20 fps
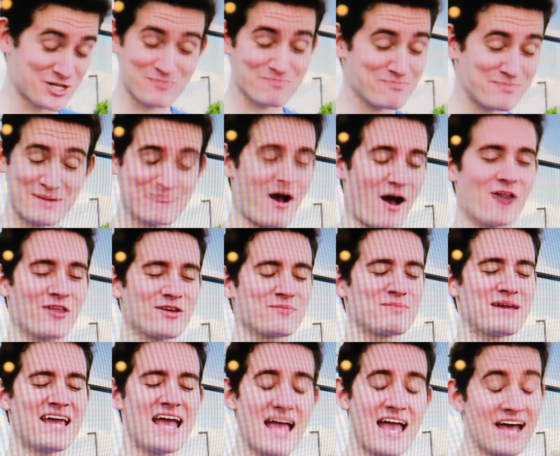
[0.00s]
shouldn't be
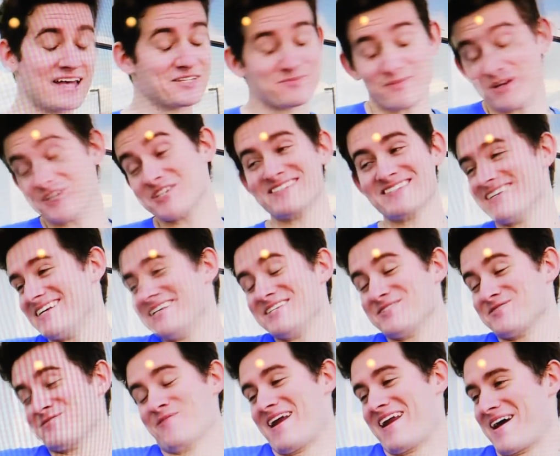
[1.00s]
bothering me as much as it
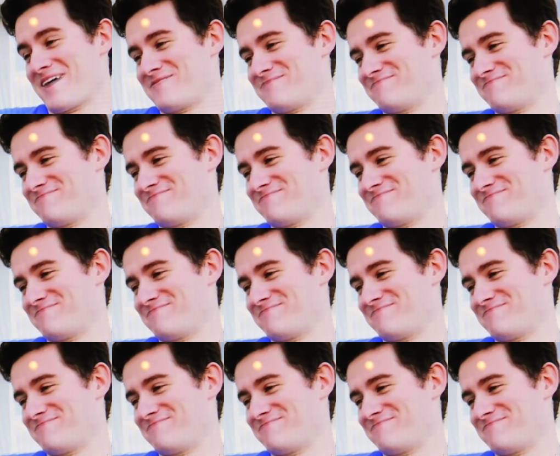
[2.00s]
is right now.